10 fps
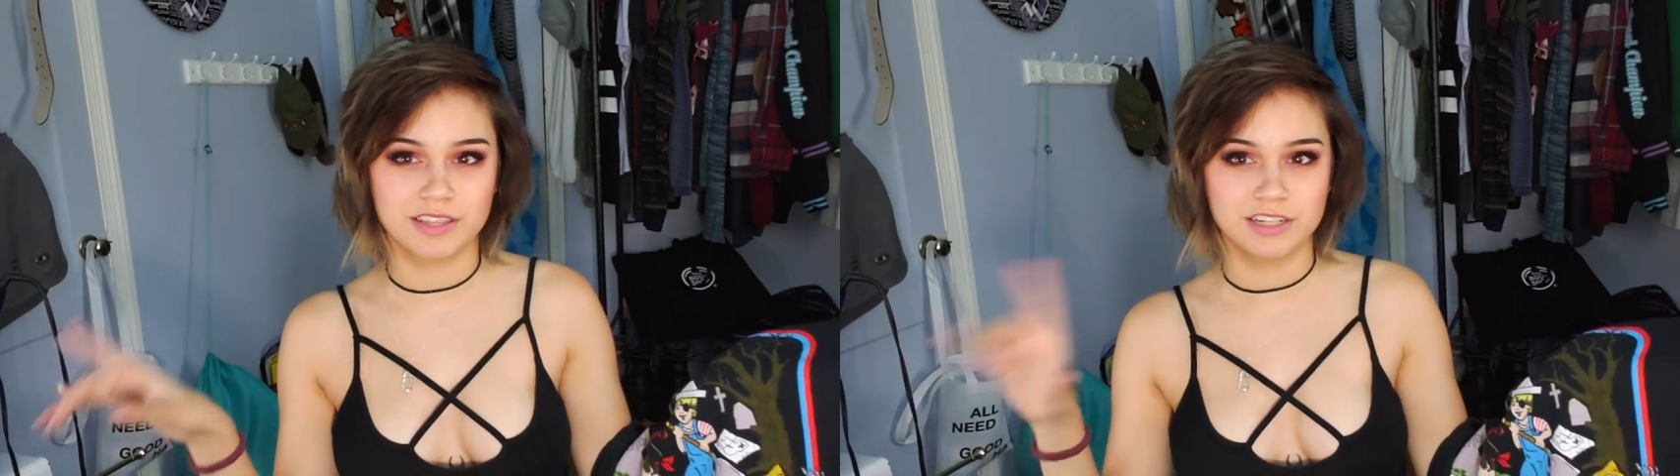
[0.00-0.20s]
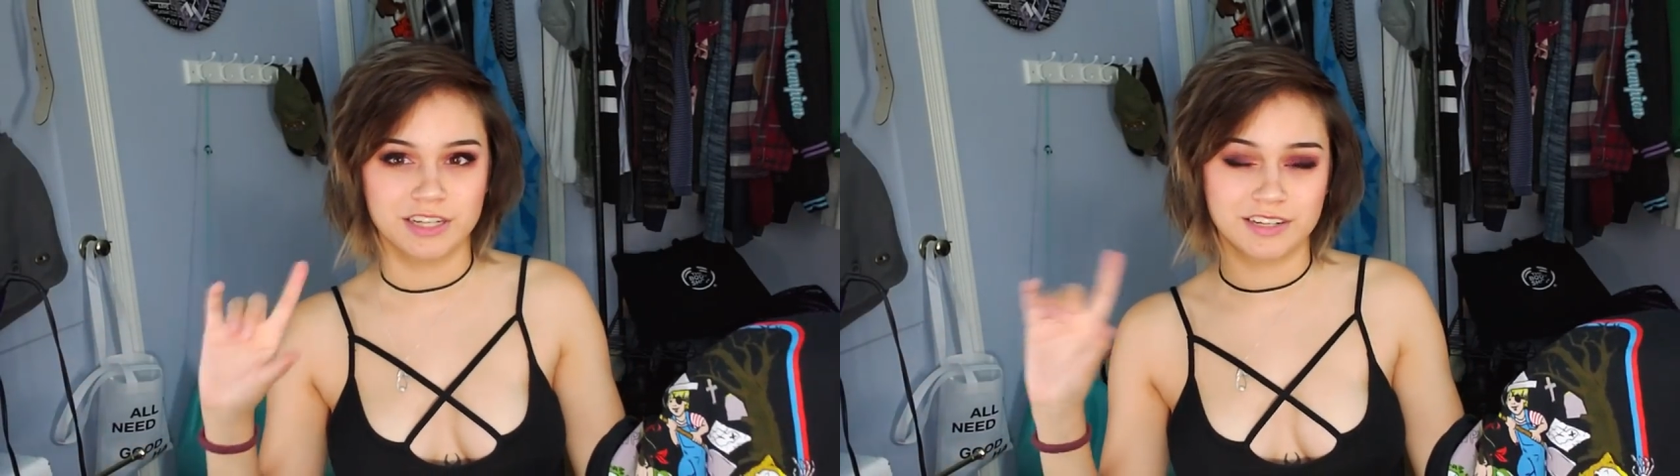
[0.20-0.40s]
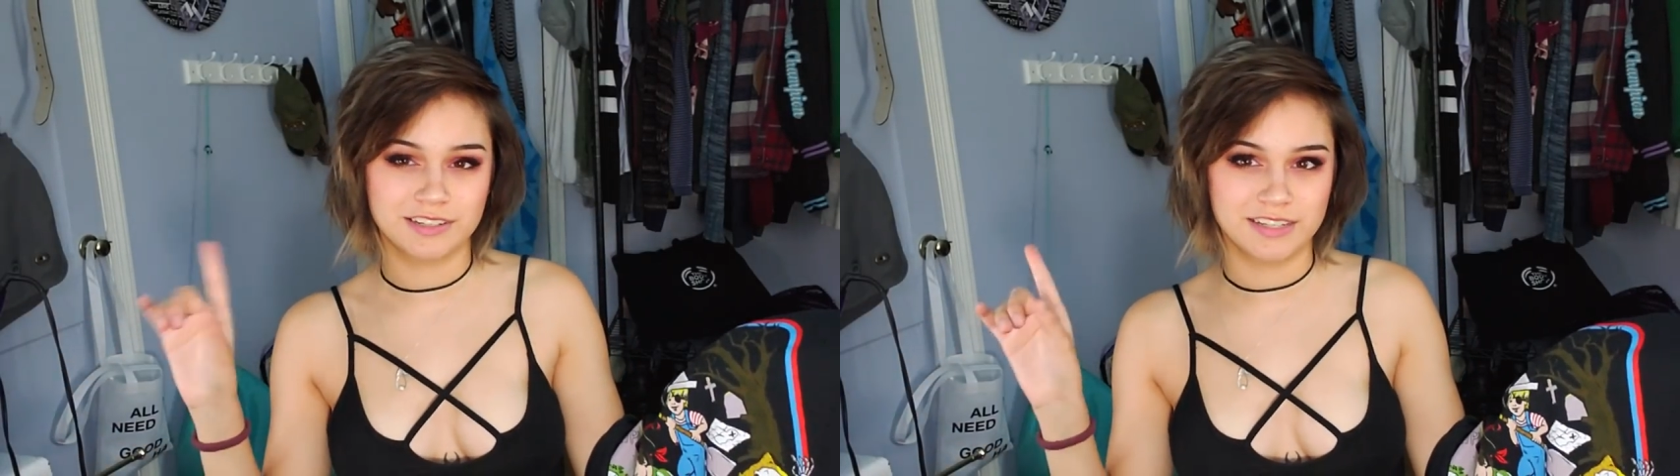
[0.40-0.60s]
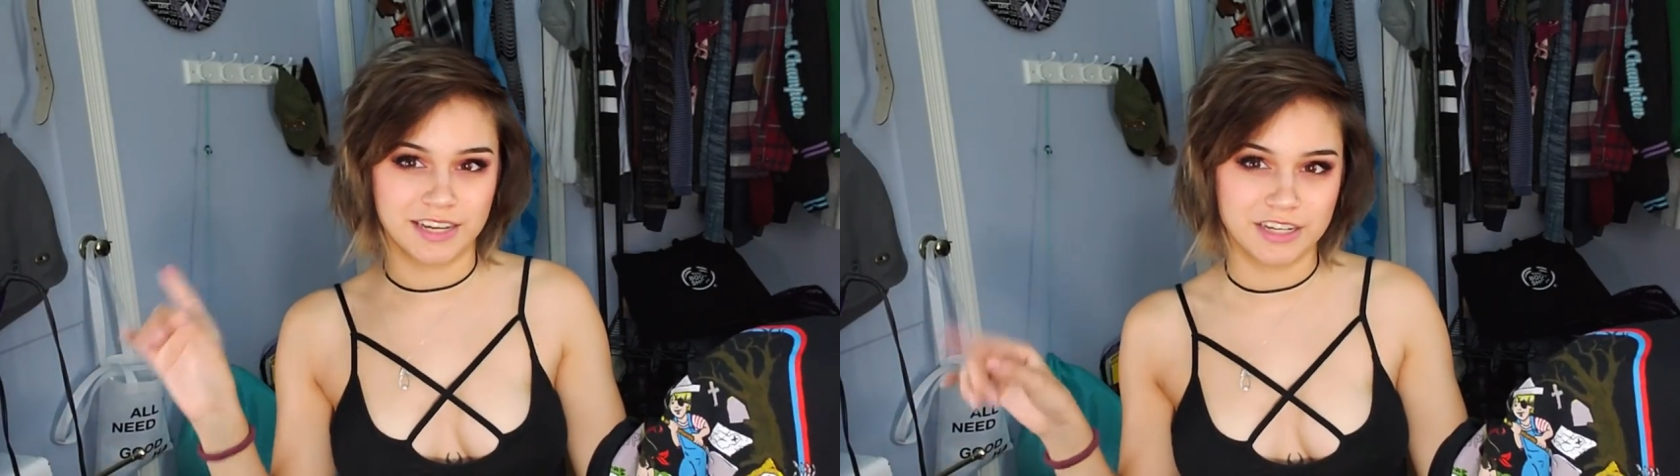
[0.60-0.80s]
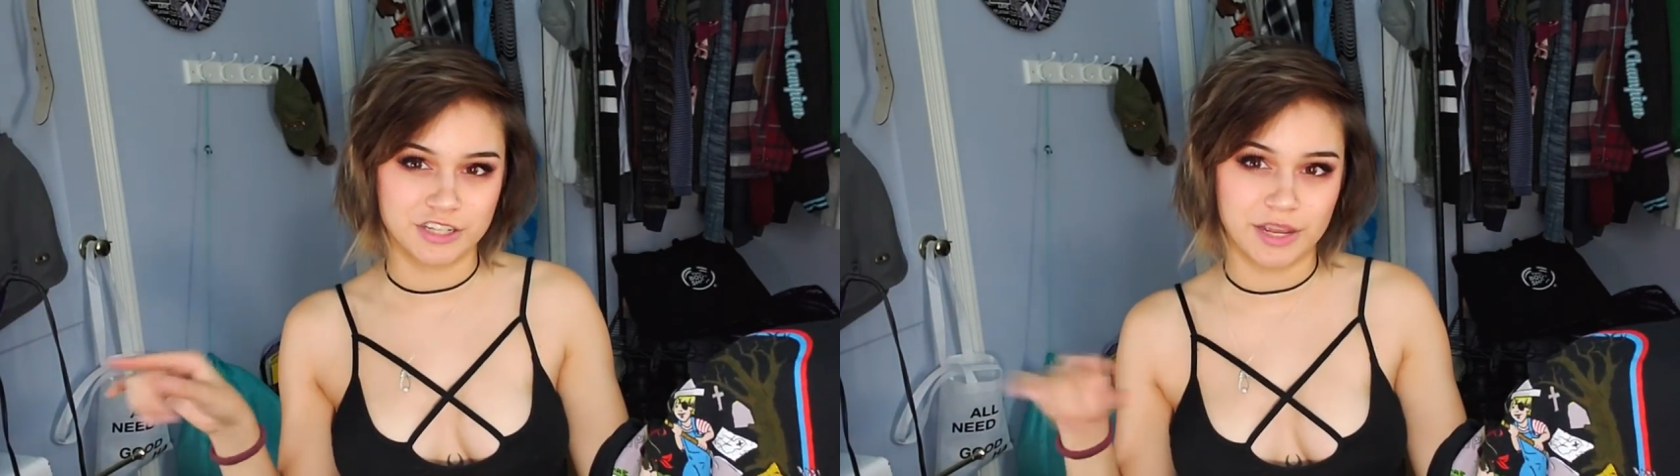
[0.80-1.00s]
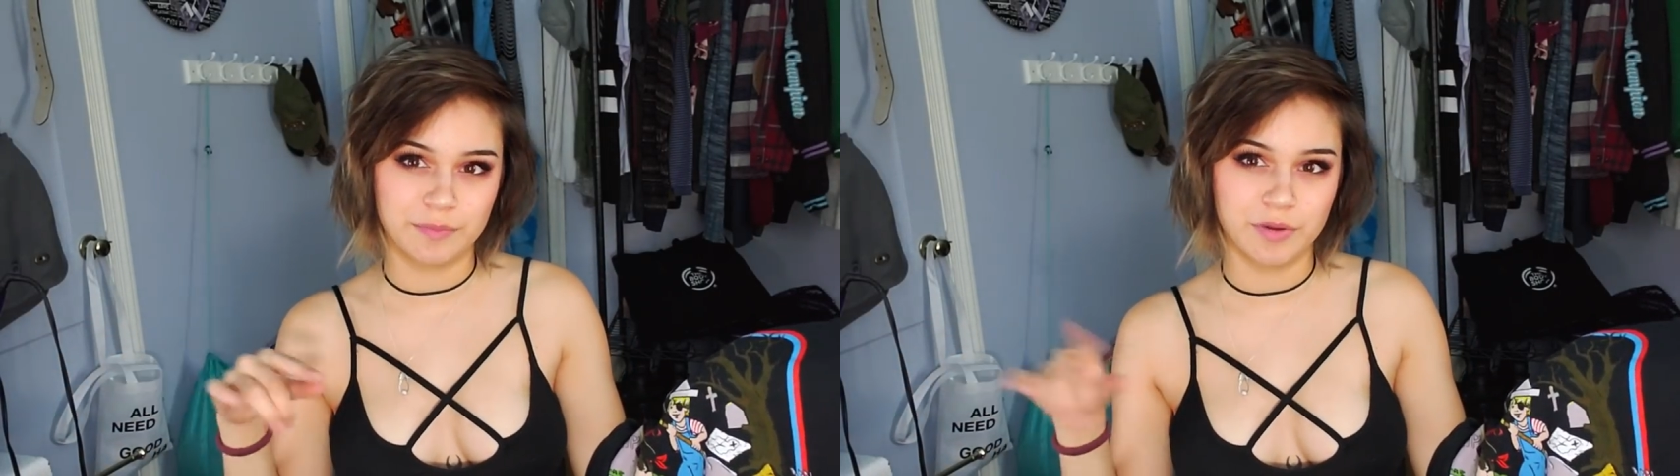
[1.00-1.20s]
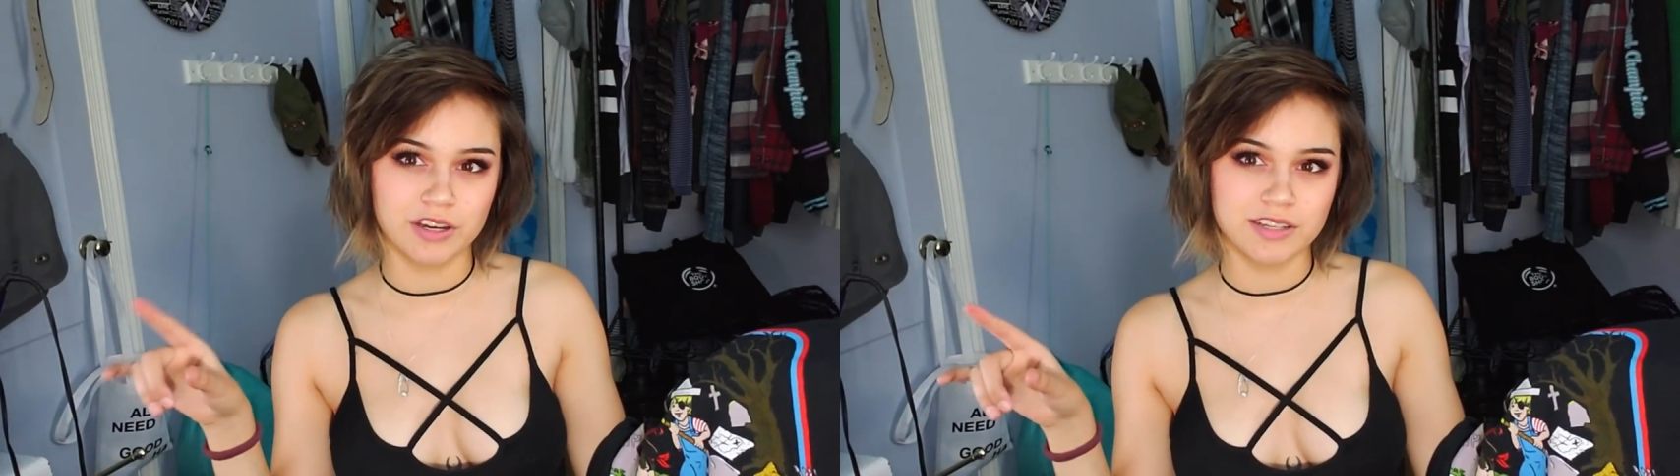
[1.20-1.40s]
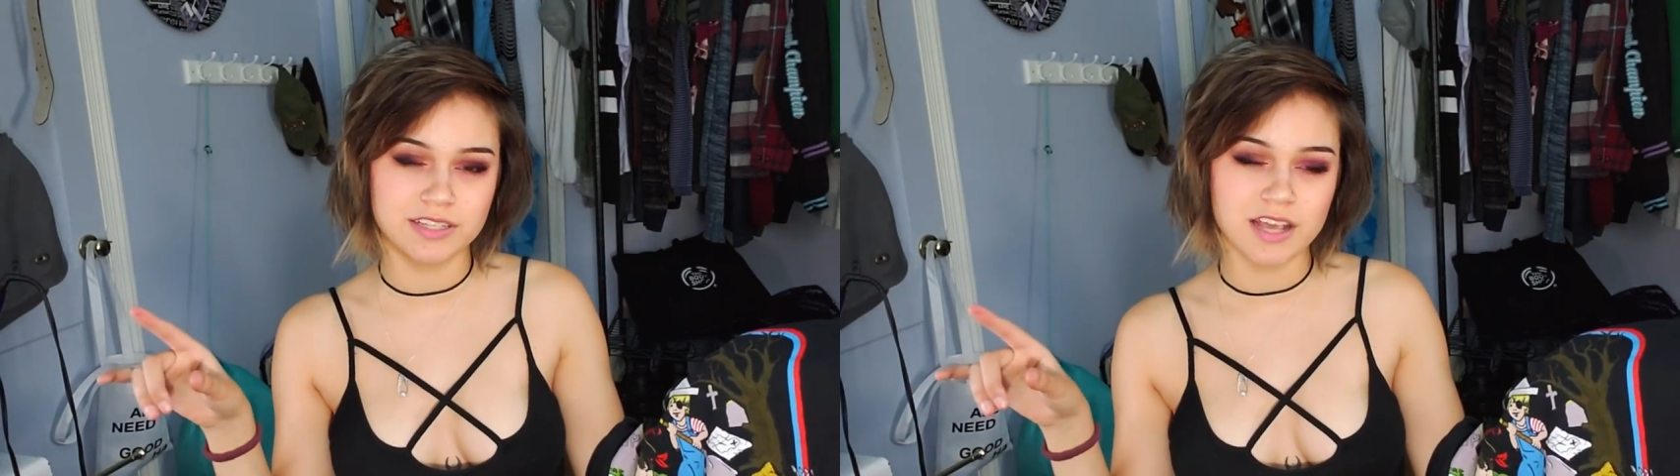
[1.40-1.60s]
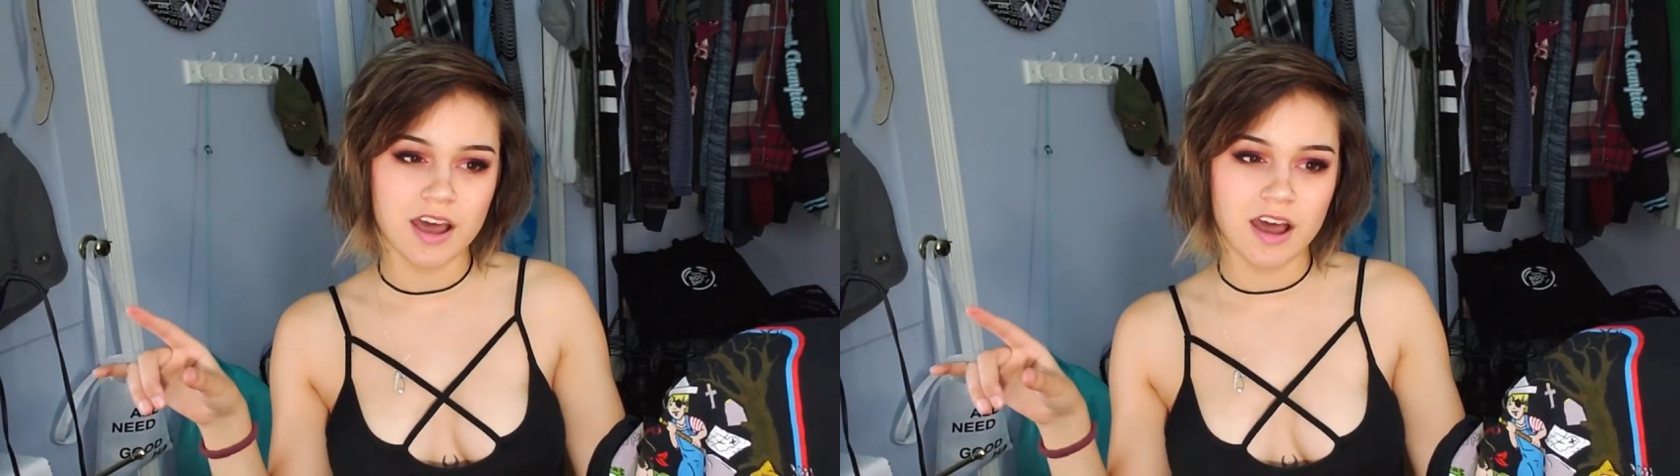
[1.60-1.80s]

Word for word: the D Dick and Jane books.